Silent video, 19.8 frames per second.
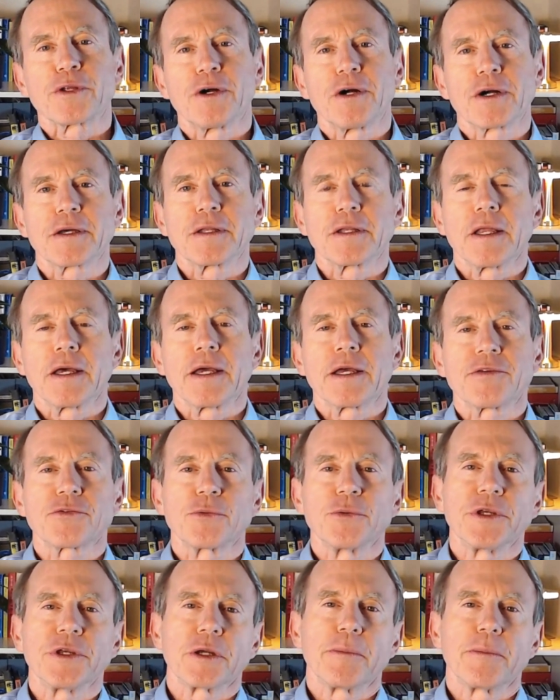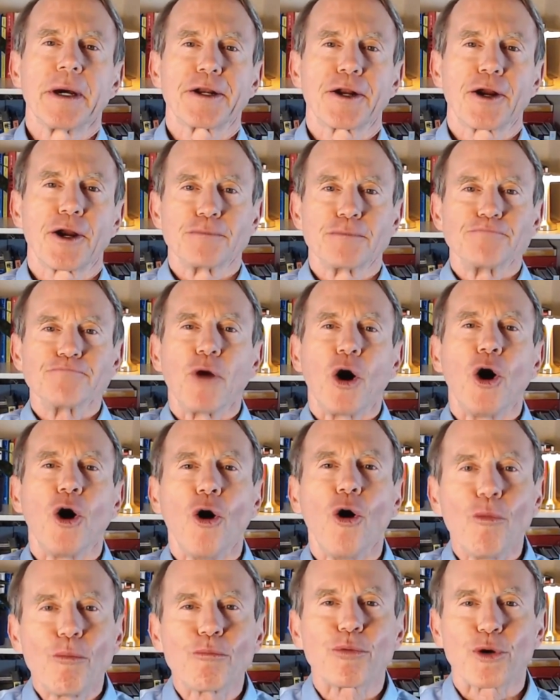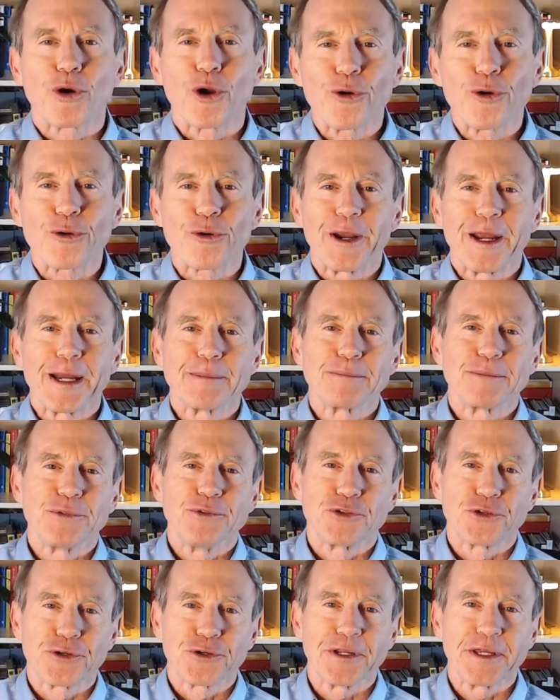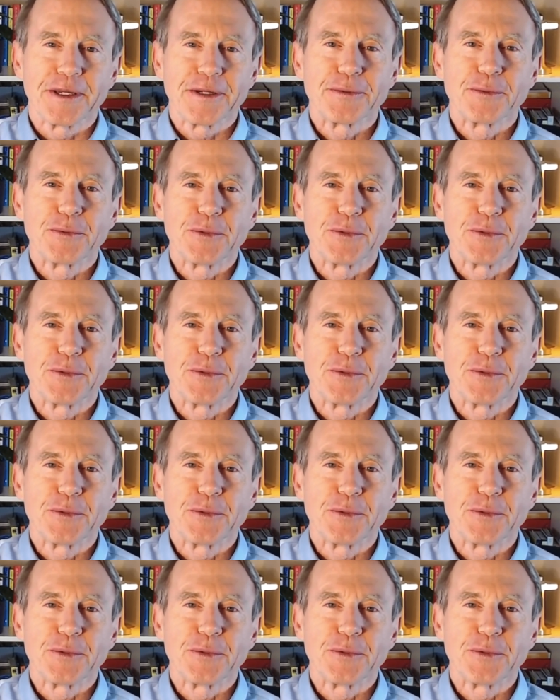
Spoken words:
talking last week about our home program journey,